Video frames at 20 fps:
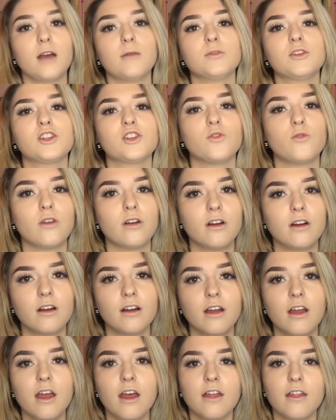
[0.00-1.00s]
I'm sure
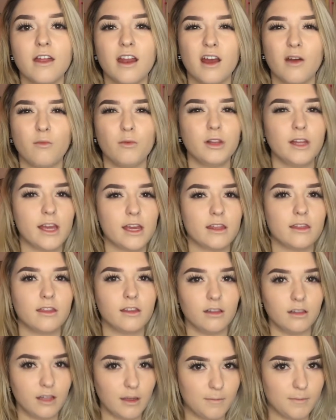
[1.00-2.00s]
that I will like
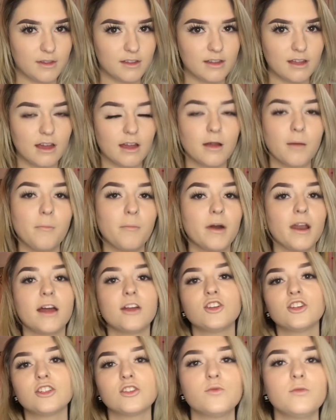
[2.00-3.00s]
the lipstick, but
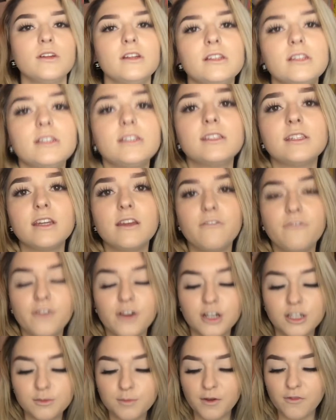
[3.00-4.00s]
I just wanted to see
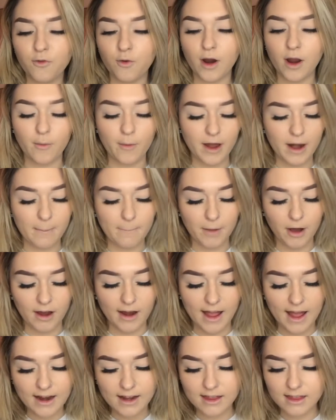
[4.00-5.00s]
first before I went and
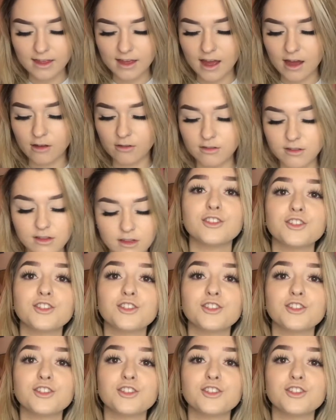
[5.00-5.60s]
bought anything else.